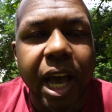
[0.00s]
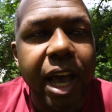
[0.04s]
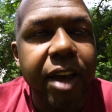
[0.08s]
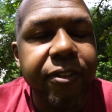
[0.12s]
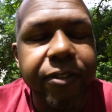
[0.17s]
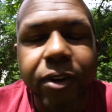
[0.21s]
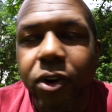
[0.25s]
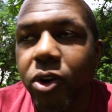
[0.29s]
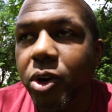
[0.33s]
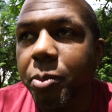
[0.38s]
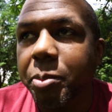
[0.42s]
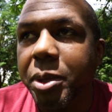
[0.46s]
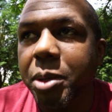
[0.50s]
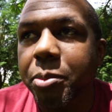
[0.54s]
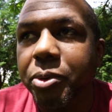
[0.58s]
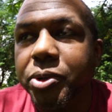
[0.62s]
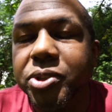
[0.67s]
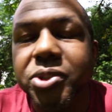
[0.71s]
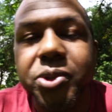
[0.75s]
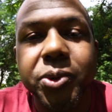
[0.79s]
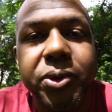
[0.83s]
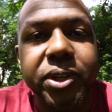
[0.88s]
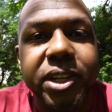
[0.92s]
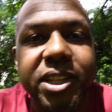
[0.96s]
I've heard of people
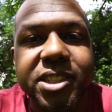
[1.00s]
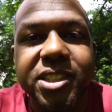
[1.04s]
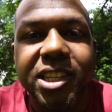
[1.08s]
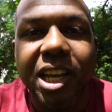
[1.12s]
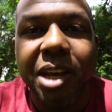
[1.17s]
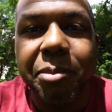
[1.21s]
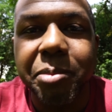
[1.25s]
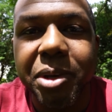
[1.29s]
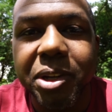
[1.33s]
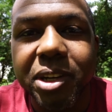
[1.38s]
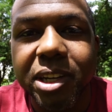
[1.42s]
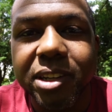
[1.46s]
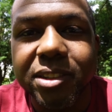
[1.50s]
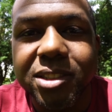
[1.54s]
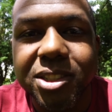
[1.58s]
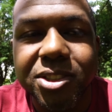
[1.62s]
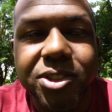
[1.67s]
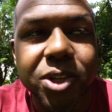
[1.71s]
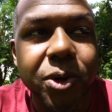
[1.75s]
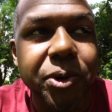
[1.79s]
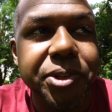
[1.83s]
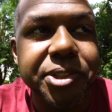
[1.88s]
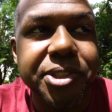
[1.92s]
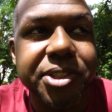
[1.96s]
doing this and I've been
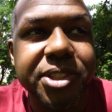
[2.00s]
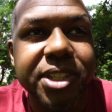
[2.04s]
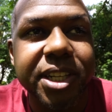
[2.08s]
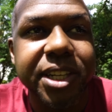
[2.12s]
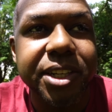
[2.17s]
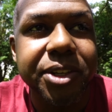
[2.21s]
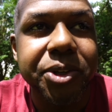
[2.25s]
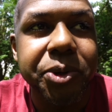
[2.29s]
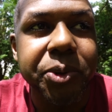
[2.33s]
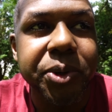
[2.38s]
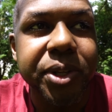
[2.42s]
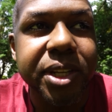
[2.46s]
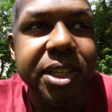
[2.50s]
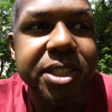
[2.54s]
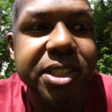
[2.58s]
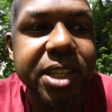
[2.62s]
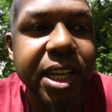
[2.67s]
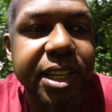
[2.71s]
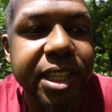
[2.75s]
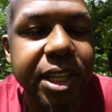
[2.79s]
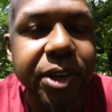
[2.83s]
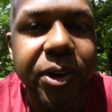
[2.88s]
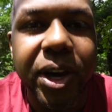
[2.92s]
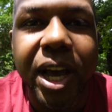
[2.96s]
so interested in doing this.
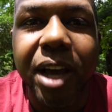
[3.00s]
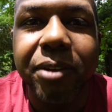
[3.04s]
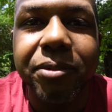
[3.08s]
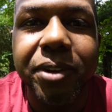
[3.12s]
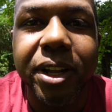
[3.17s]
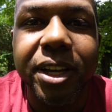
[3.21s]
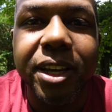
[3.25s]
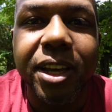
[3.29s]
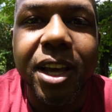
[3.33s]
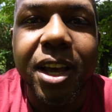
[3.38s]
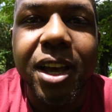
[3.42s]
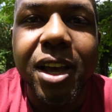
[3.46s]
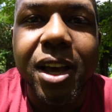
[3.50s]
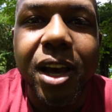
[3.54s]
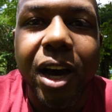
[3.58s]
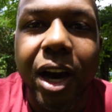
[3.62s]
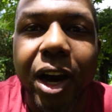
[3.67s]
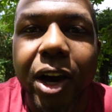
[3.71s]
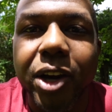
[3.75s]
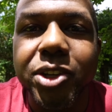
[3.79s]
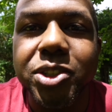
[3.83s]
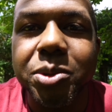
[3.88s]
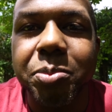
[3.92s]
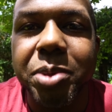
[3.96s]
Like they'll have like
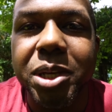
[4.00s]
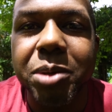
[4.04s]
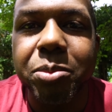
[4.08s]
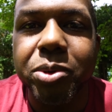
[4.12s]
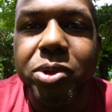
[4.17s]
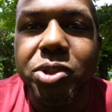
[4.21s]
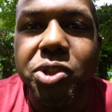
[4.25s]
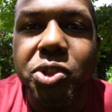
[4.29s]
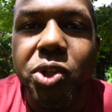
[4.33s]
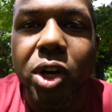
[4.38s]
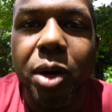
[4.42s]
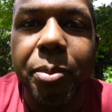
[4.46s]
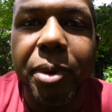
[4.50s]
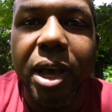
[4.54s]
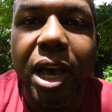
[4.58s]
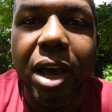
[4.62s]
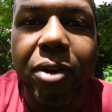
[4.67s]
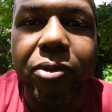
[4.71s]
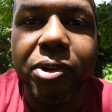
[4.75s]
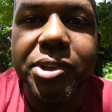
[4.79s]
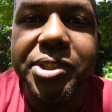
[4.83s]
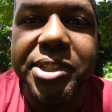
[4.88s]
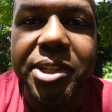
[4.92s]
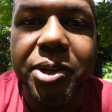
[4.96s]
100 people show up
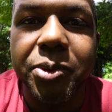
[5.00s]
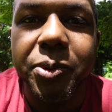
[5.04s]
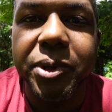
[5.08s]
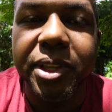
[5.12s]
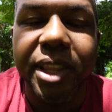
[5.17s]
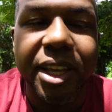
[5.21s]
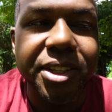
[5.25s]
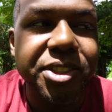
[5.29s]
every single week.